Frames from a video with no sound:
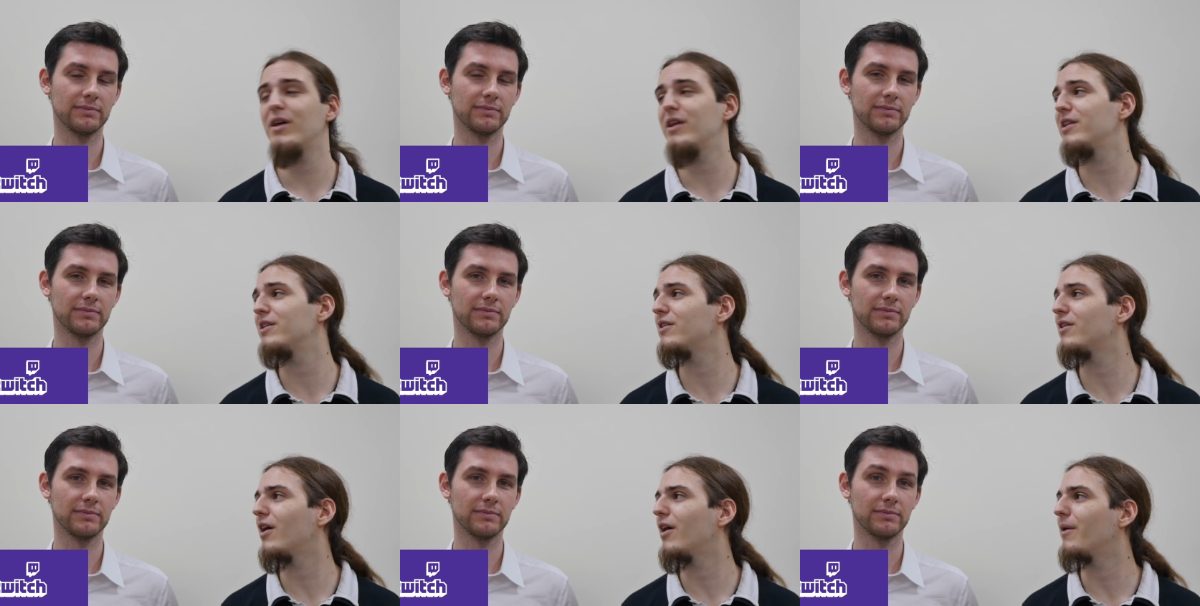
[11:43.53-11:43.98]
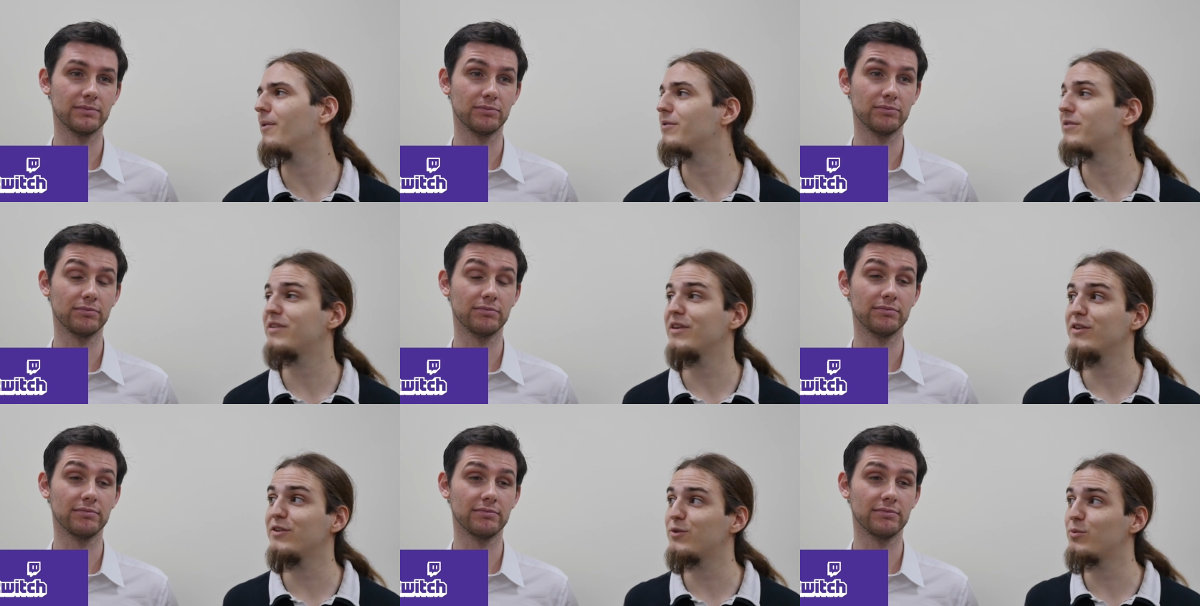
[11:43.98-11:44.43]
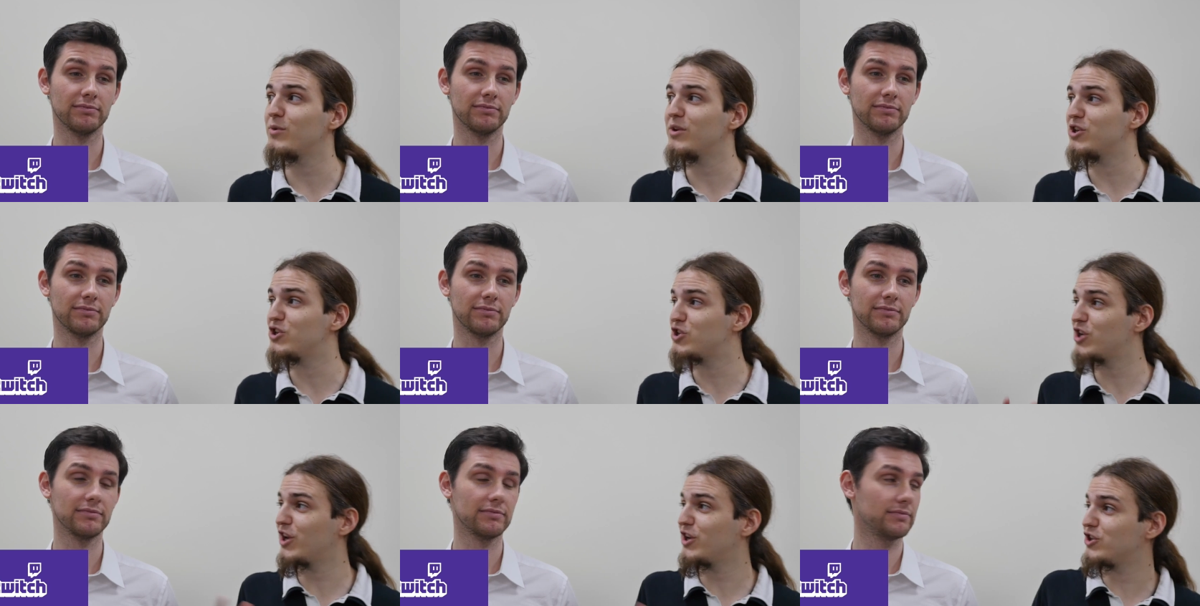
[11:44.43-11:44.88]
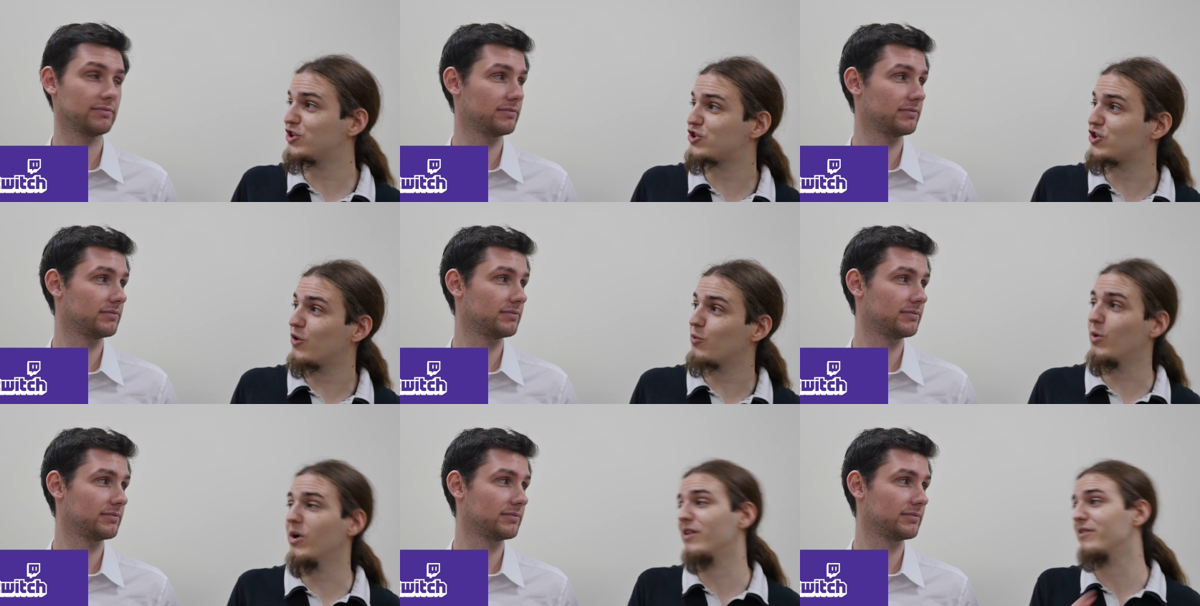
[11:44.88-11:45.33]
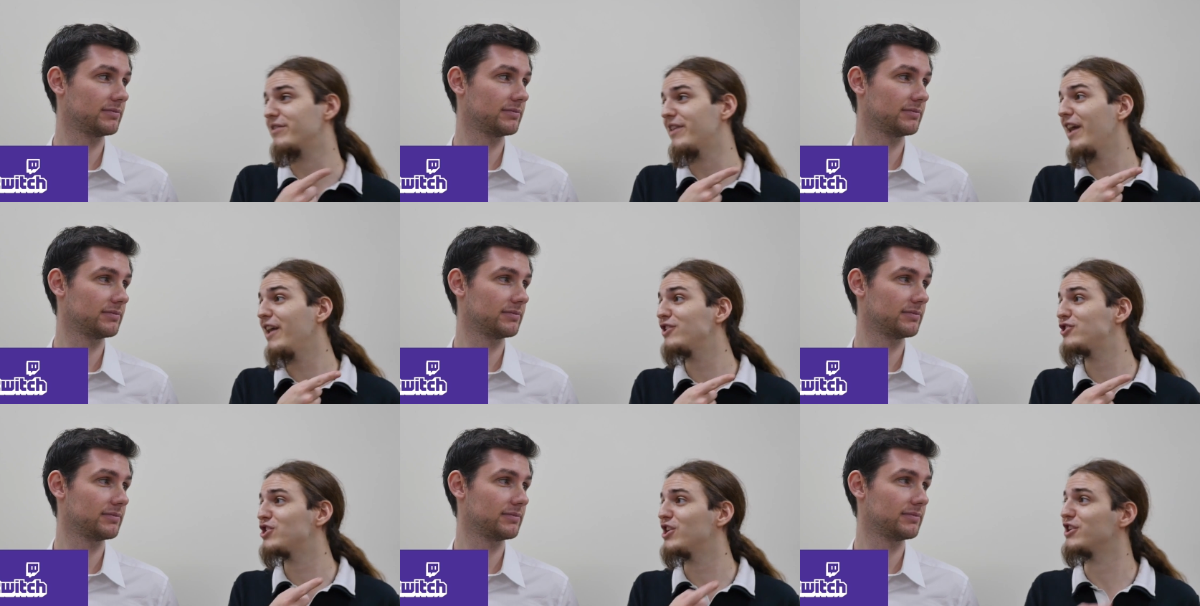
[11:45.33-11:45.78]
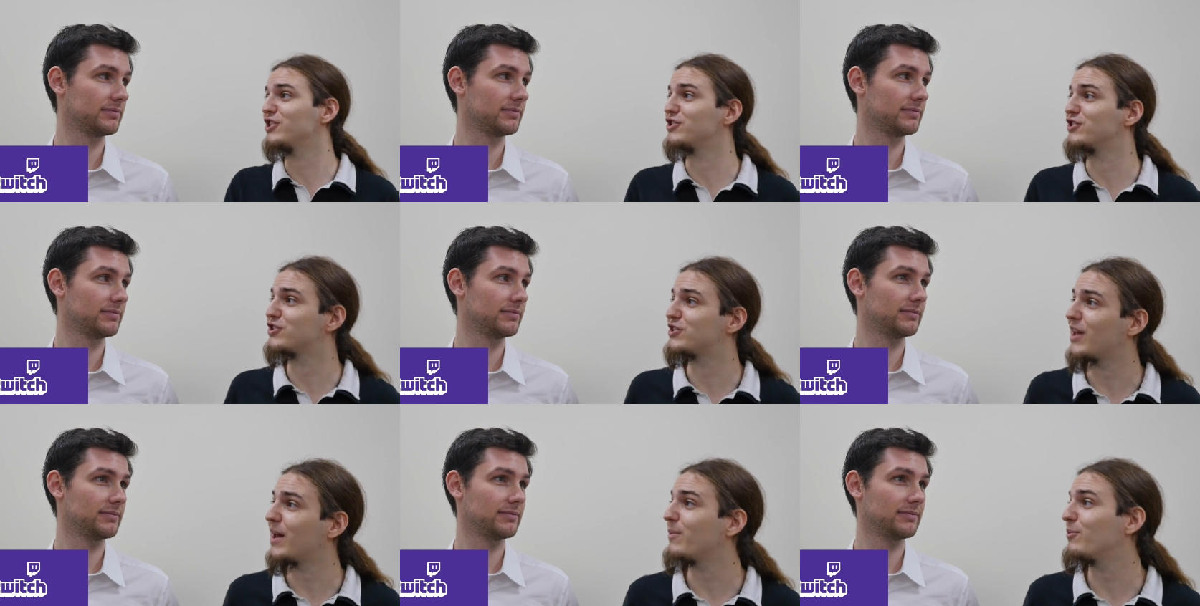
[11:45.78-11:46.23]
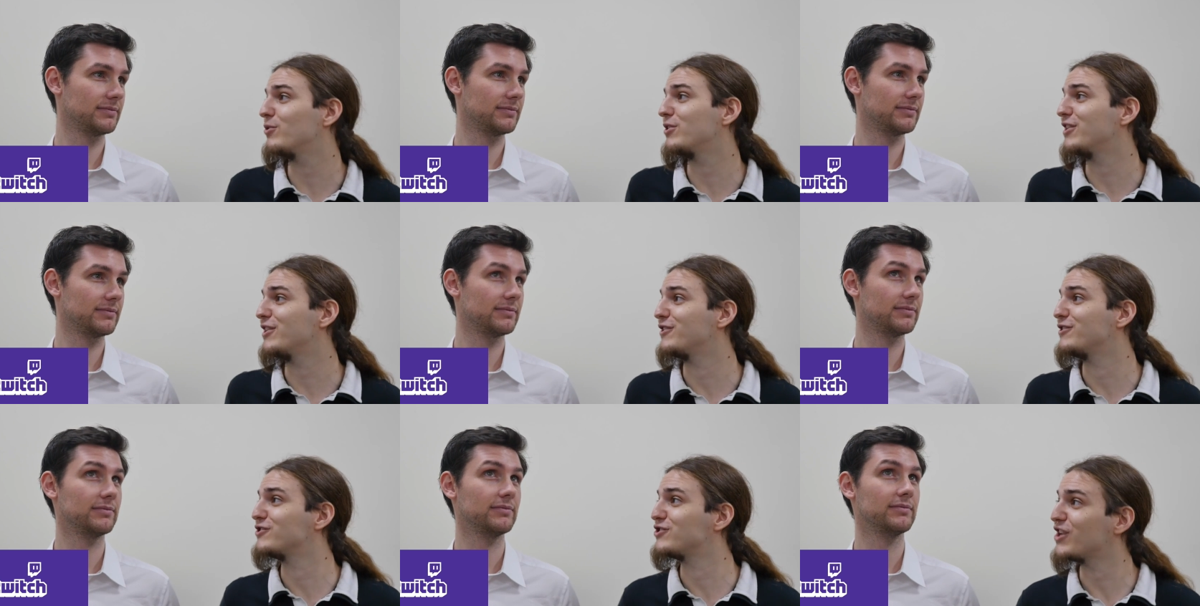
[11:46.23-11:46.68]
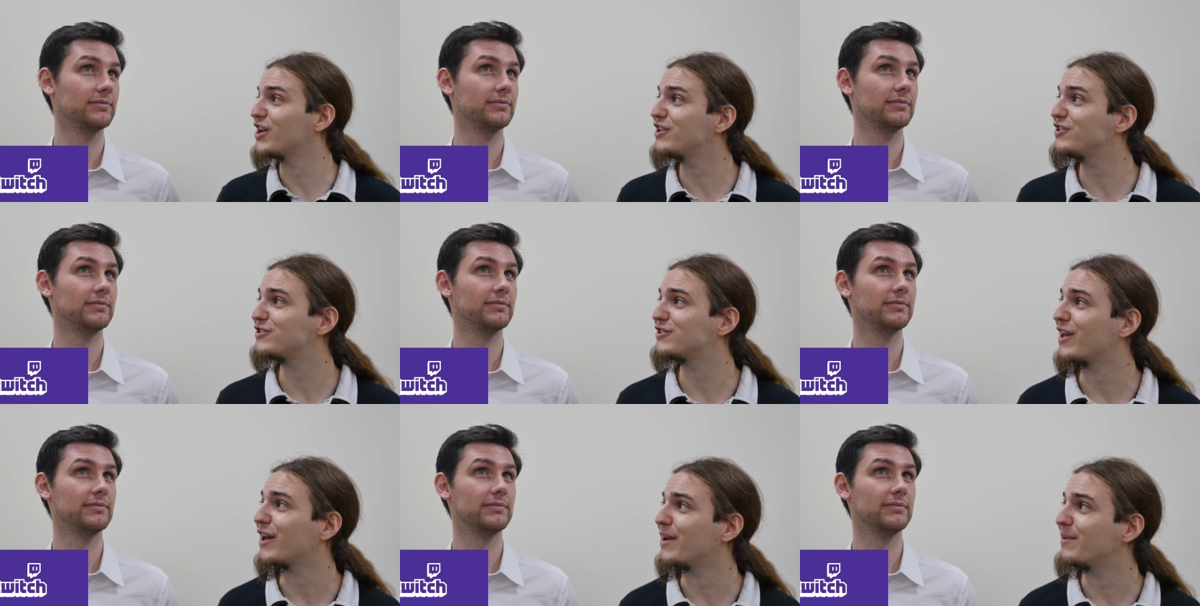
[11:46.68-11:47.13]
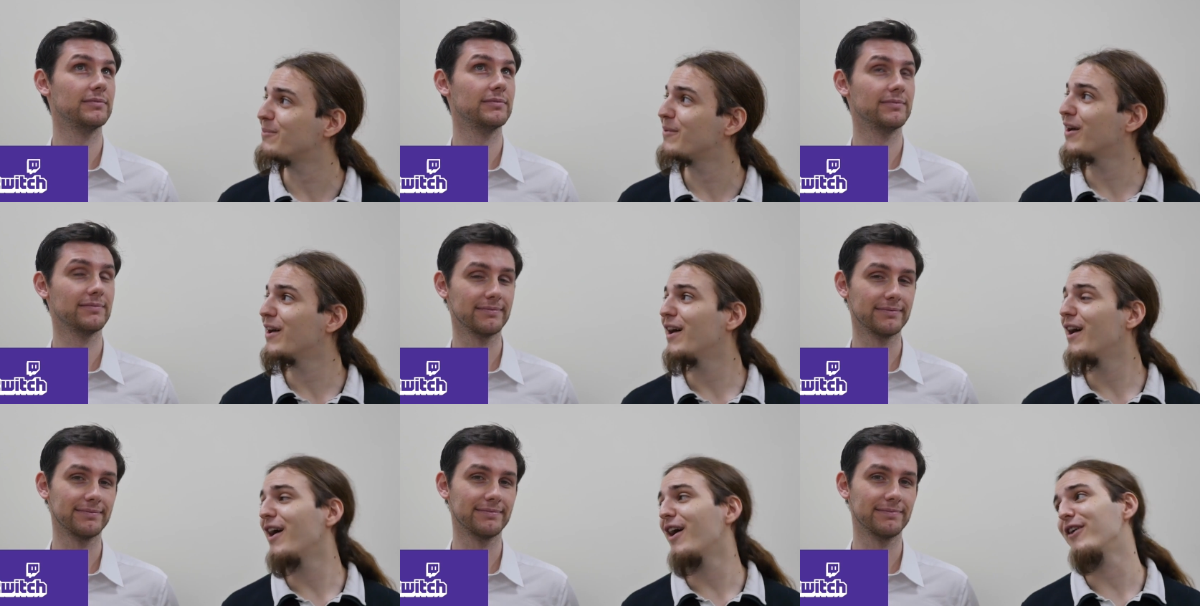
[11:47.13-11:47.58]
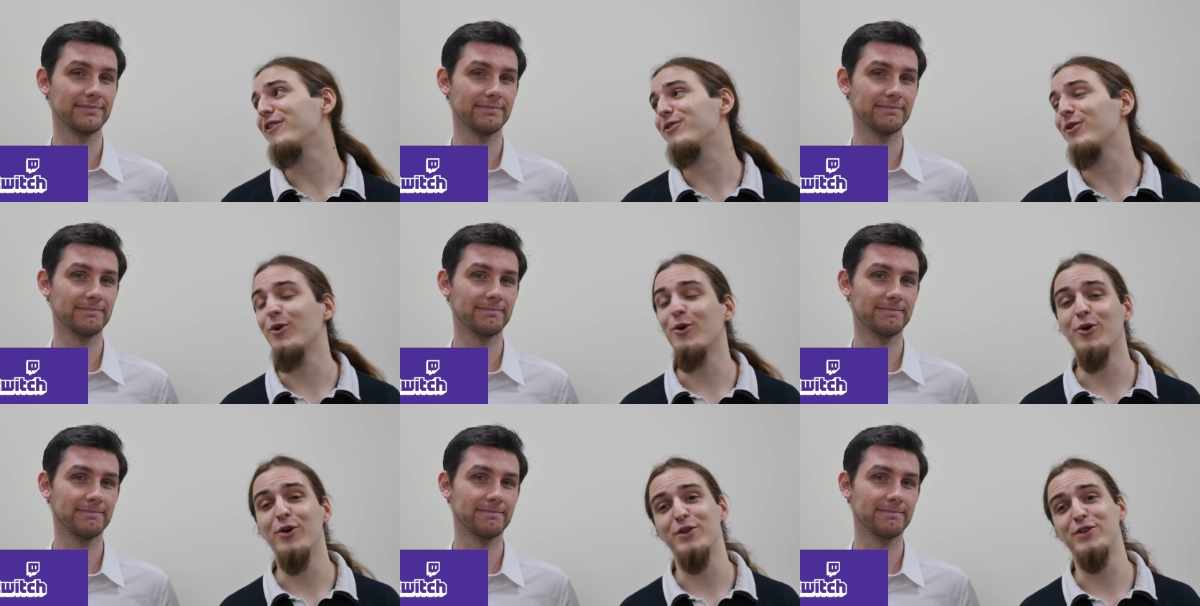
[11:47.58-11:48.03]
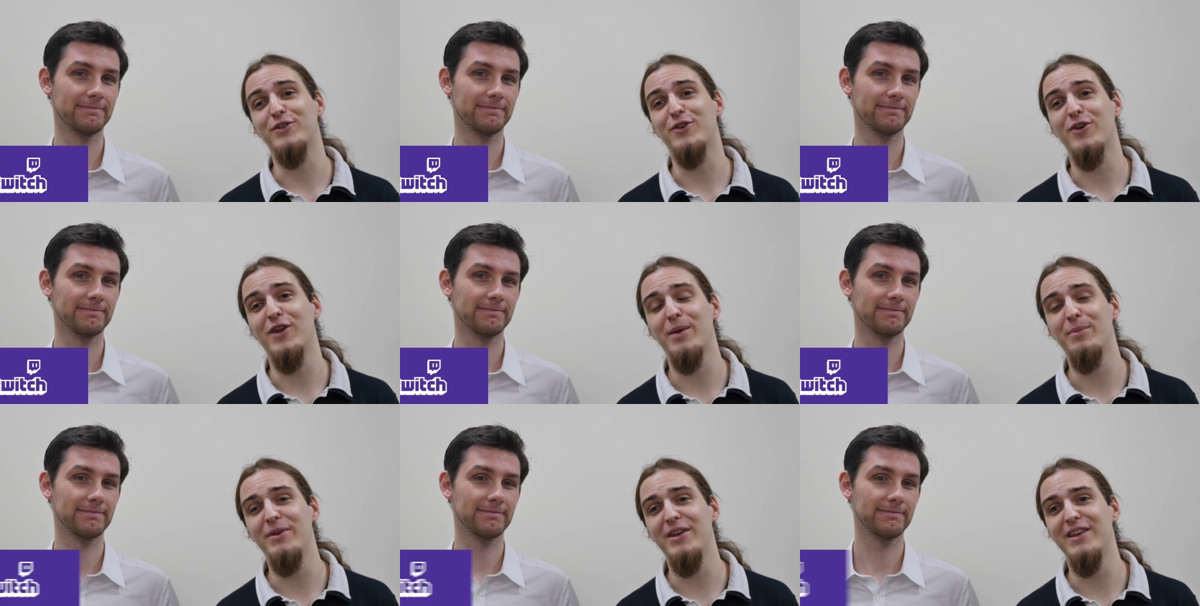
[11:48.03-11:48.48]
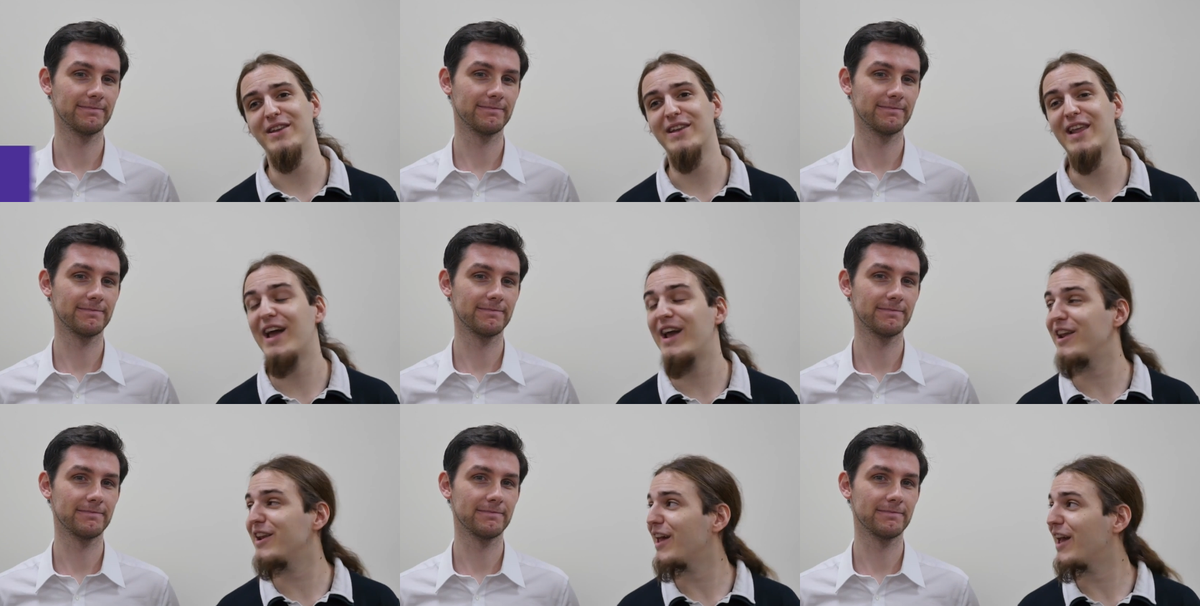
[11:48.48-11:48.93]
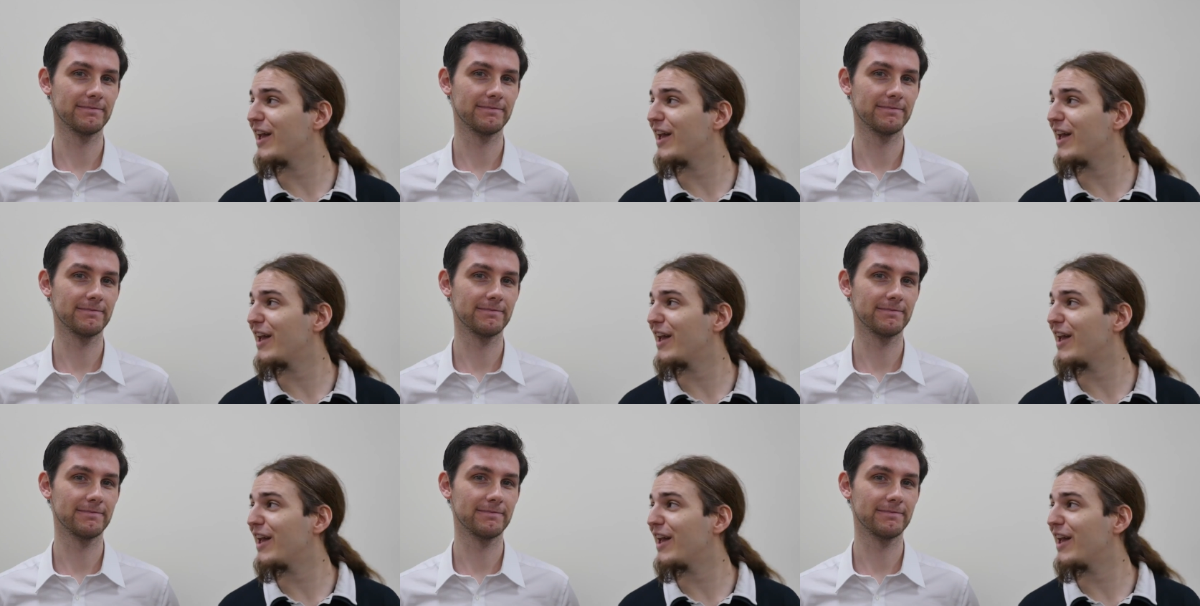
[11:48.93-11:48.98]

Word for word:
Speaker 1: And uh, since we changed, well, they changed time, we didn't change time. So it's gonna be 9